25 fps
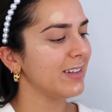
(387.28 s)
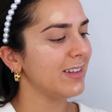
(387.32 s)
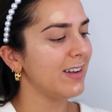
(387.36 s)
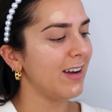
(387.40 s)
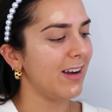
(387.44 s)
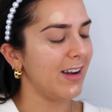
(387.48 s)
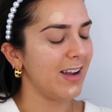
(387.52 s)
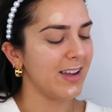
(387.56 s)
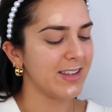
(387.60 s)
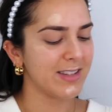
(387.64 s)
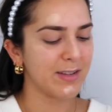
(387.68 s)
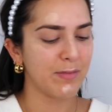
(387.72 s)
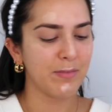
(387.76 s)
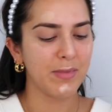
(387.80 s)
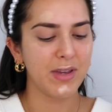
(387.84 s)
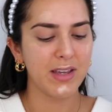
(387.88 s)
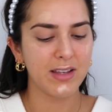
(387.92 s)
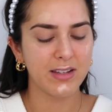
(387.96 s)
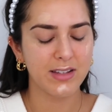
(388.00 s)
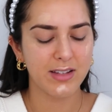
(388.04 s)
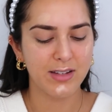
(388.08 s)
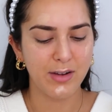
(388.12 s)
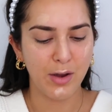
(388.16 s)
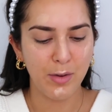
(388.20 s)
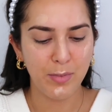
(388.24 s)
Guys, I'm
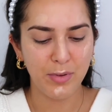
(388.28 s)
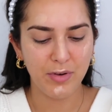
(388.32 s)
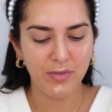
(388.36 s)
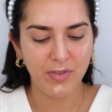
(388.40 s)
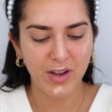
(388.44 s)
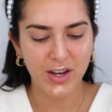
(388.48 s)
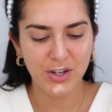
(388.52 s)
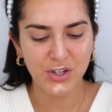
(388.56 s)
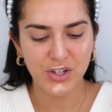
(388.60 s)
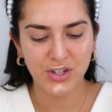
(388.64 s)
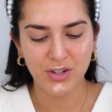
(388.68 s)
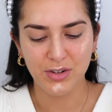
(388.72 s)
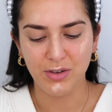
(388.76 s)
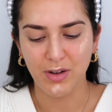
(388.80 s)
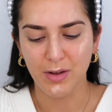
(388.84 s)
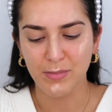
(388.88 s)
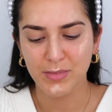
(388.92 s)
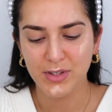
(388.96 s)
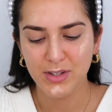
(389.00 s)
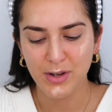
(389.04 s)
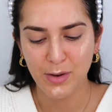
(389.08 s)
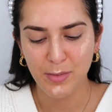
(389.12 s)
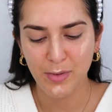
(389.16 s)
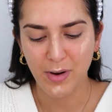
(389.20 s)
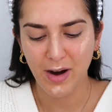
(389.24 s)
being so professional. I'm
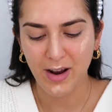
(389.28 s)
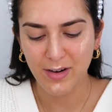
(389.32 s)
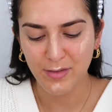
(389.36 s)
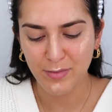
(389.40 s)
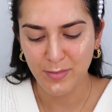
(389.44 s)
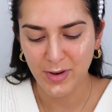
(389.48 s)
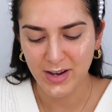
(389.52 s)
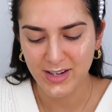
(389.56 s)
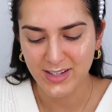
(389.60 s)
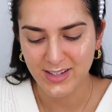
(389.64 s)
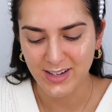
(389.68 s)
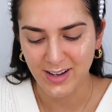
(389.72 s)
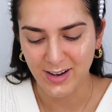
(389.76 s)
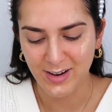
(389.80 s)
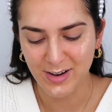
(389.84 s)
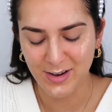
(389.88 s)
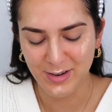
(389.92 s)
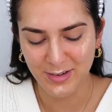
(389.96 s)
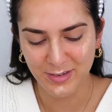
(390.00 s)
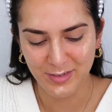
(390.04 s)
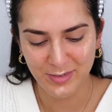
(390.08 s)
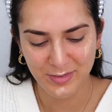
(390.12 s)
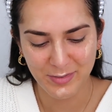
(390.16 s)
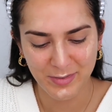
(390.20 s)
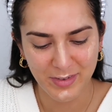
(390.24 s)
so proud of
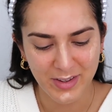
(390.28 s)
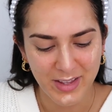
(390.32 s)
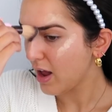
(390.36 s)
myself.